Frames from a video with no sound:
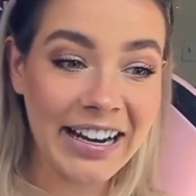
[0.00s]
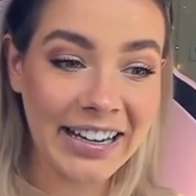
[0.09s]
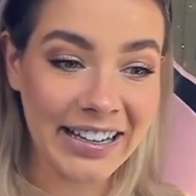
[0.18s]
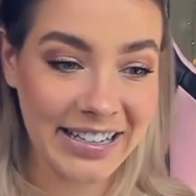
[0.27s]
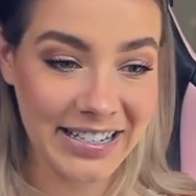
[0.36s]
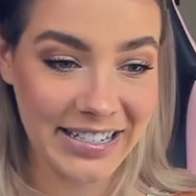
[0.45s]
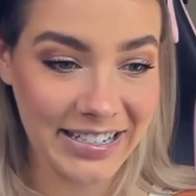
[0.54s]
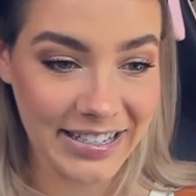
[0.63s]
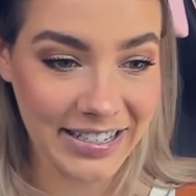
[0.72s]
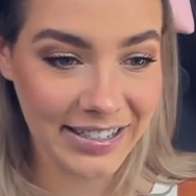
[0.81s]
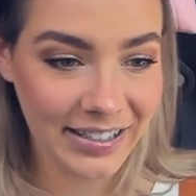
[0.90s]
It
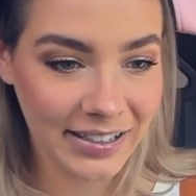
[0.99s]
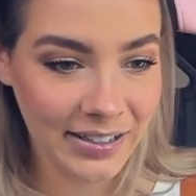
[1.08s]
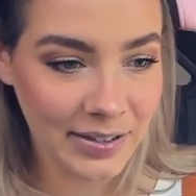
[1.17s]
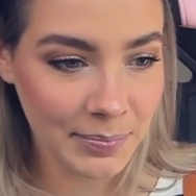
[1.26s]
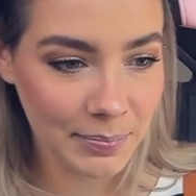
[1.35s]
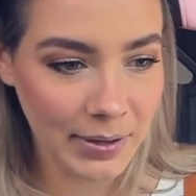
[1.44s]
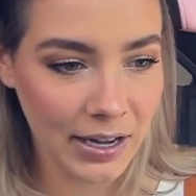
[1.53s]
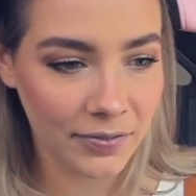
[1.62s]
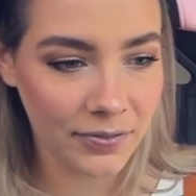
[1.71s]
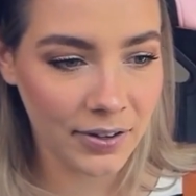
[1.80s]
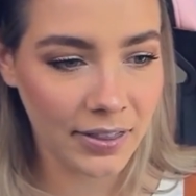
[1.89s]
is.
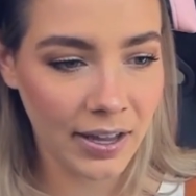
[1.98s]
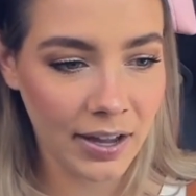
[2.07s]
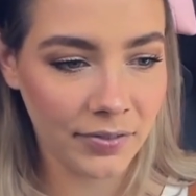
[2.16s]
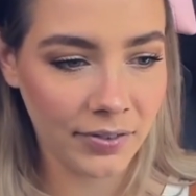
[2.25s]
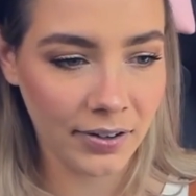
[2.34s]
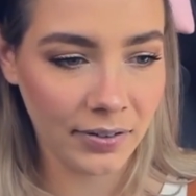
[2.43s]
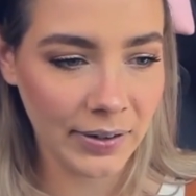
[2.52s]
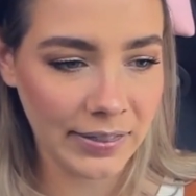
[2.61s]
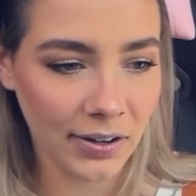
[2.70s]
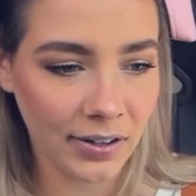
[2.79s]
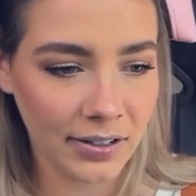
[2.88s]
Makeup for
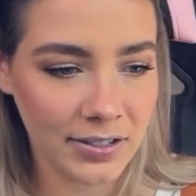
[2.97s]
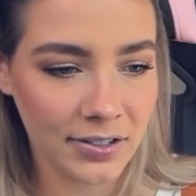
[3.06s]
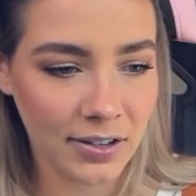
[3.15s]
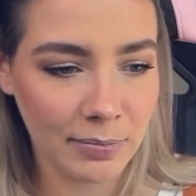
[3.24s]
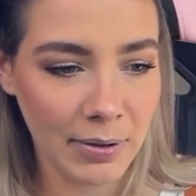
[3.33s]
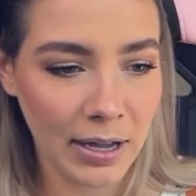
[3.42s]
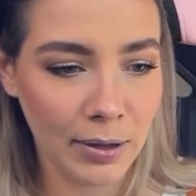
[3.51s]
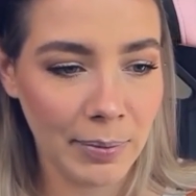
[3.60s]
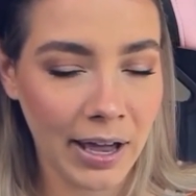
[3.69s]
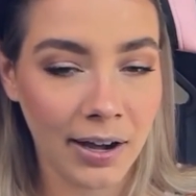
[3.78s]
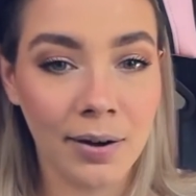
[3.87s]
the early start of male
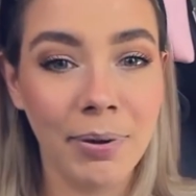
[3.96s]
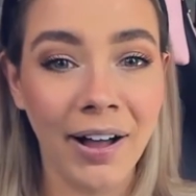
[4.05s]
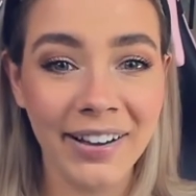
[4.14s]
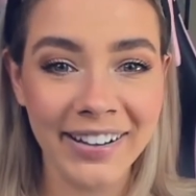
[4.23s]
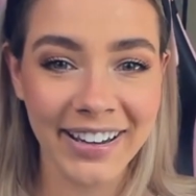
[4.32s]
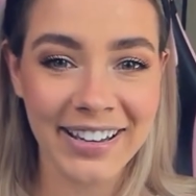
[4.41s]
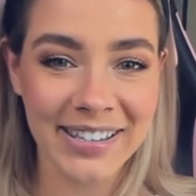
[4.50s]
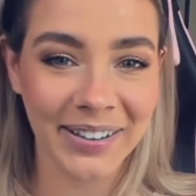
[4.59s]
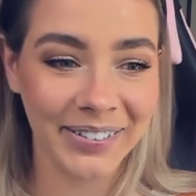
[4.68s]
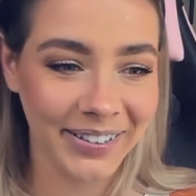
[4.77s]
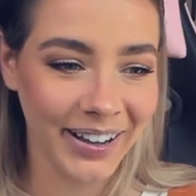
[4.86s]
pattern baldness.
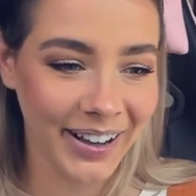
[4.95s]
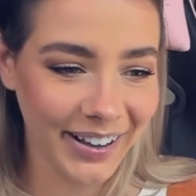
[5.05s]
Oh no.